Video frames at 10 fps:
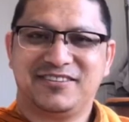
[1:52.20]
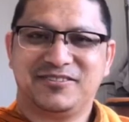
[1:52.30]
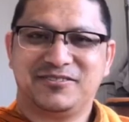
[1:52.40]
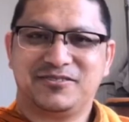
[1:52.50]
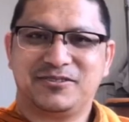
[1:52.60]

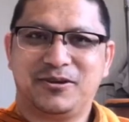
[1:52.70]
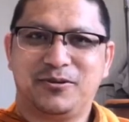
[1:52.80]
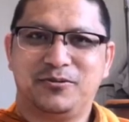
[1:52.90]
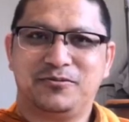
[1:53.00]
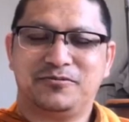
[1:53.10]

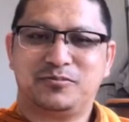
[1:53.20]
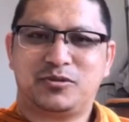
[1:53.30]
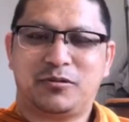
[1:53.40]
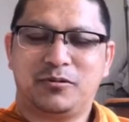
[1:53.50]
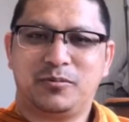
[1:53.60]
So
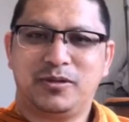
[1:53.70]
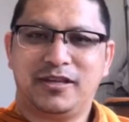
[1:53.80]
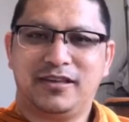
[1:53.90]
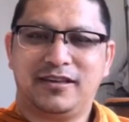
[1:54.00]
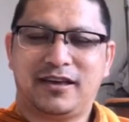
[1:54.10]

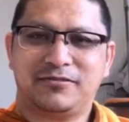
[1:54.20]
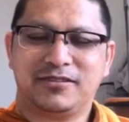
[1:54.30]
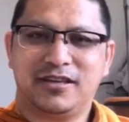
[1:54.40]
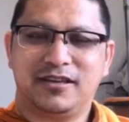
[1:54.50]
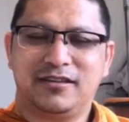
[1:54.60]
probably
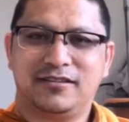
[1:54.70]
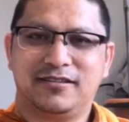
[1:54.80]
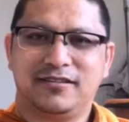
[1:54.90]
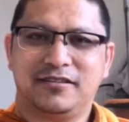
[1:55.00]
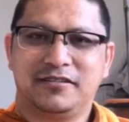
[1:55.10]
after
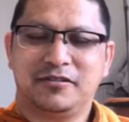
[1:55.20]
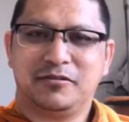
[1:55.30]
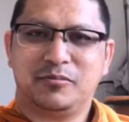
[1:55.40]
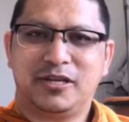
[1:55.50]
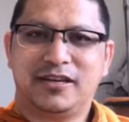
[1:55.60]

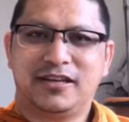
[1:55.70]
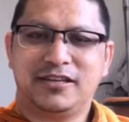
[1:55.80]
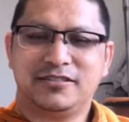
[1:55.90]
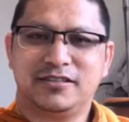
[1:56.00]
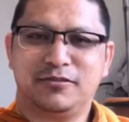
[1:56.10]

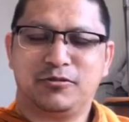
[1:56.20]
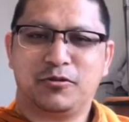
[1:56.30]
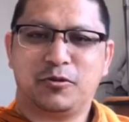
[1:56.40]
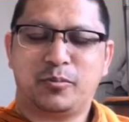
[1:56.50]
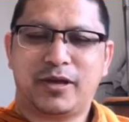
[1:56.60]
meditation it will
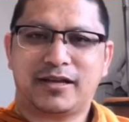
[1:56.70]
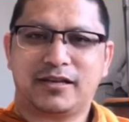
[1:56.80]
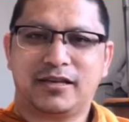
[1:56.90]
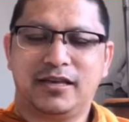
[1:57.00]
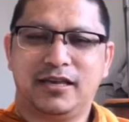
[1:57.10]
go back
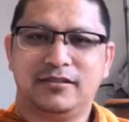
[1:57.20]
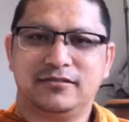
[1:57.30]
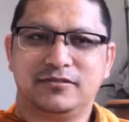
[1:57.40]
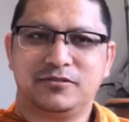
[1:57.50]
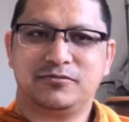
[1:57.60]

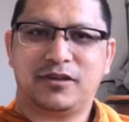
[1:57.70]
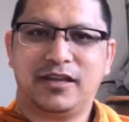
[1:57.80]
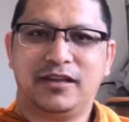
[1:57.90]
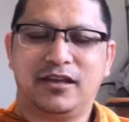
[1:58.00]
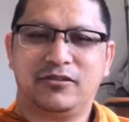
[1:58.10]
again to
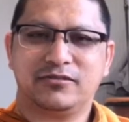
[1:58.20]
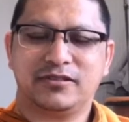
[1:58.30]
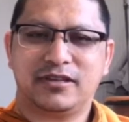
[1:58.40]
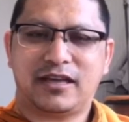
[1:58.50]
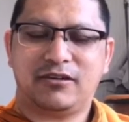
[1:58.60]
find out
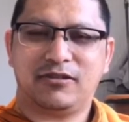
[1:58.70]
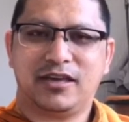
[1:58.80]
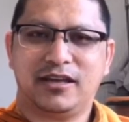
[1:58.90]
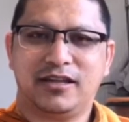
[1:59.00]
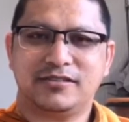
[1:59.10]
how
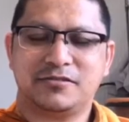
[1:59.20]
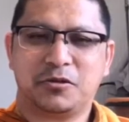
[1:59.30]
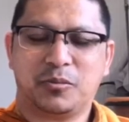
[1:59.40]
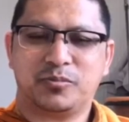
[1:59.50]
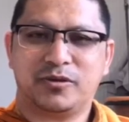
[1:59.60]
can I
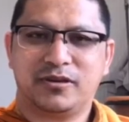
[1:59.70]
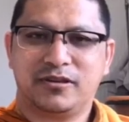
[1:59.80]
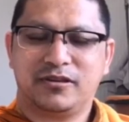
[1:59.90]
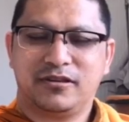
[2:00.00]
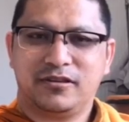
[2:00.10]
stop
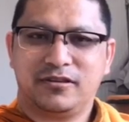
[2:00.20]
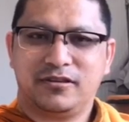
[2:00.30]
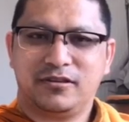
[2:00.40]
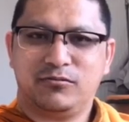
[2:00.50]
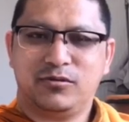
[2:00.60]

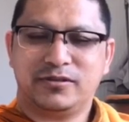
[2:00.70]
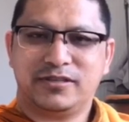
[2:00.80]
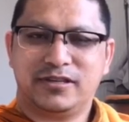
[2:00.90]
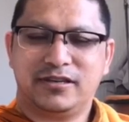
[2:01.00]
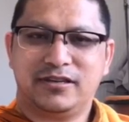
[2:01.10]
the
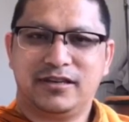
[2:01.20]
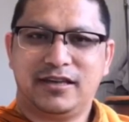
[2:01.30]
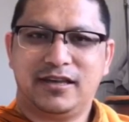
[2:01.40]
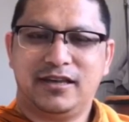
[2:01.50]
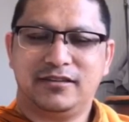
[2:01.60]
water
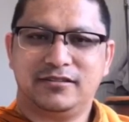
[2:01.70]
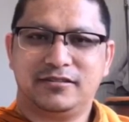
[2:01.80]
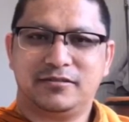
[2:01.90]
and